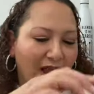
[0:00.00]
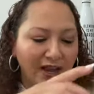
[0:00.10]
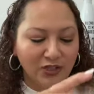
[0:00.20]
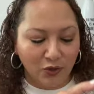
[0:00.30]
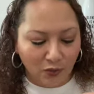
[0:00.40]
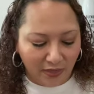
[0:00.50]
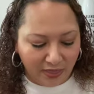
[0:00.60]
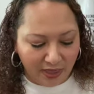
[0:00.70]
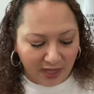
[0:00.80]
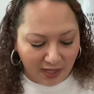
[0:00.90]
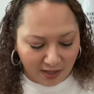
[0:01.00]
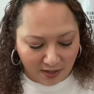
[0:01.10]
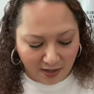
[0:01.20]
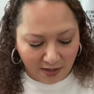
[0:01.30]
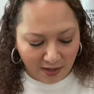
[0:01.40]
I don't
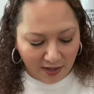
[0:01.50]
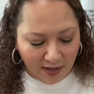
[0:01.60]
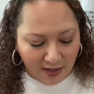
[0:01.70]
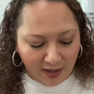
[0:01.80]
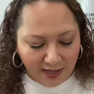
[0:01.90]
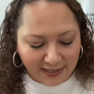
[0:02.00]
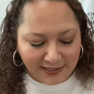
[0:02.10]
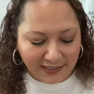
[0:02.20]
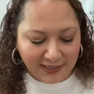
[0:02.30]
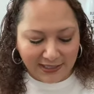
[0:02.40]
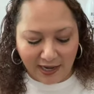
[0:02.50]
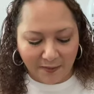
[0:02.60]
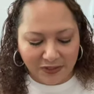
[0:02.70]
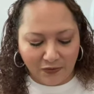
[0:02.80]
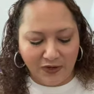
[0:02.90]
think, it says it's
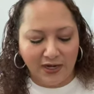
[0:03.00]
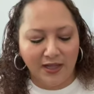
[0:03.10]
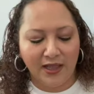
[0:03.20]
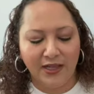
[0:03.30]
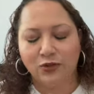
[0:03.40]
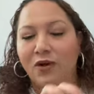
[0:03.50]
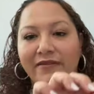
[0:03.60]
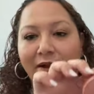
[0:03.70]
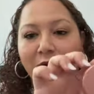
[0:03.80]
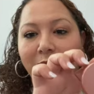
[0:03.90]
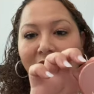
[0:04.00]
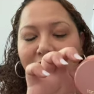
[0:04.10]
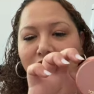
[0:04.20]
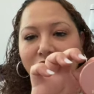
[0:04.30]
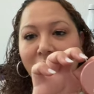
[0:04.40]
Amazonian clay 12-hour
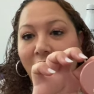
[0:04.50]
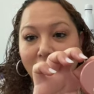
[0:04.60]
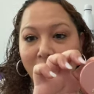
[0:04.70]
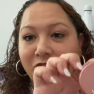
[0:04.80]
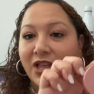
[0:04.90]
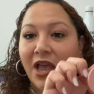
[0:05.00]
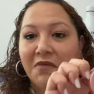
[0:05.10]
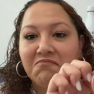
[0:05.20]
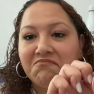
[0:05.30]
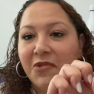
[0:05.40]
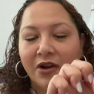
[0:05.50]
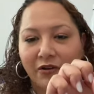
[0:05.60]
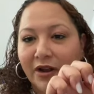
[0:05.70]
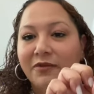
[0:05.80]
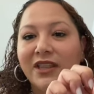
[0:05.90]
blush. 100%
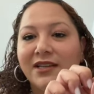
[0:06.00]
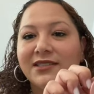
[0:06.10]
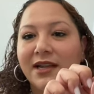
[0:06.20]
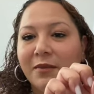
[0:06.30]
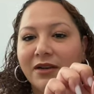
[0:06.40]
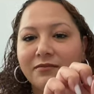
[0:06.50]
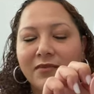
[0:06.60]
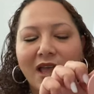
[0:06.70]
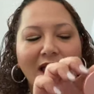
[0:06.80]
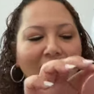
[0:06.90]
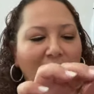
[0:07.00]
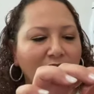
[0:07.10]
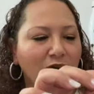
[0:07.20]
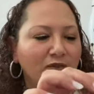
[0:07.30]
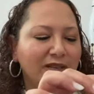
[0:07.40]
agree with that statement. I
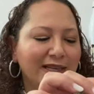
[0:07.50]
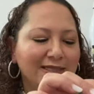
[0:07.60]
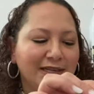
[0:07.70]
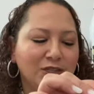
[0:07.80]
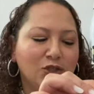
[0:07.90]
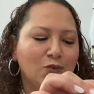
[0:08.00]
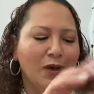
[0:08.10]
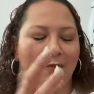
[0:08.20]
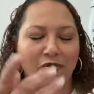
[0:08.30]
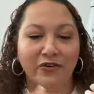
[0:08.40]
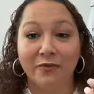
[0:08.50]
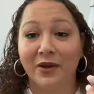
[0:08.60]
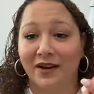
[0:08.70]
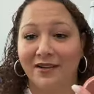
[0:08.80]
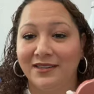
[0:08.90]
don't think it's like sweat proof, but
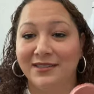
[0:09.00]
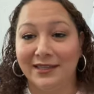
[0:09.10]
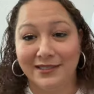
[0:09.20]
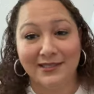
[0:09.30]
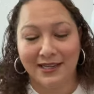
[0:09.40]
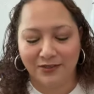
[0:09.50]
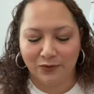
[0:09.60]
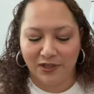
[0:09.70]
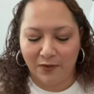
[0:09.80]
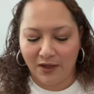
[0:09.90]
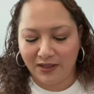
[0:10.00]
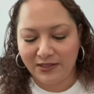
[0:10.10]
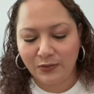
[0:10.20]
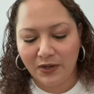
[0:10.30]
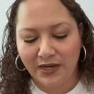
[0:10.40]
honestly it stays really well.
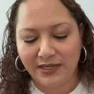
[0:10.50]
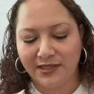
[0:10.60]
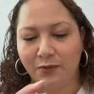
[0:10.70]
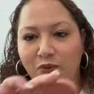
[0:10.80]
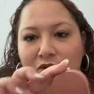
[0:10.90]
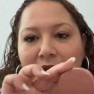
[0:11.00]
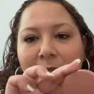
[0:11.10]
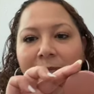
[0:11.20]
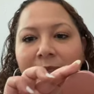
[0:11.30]
This one is in Prim.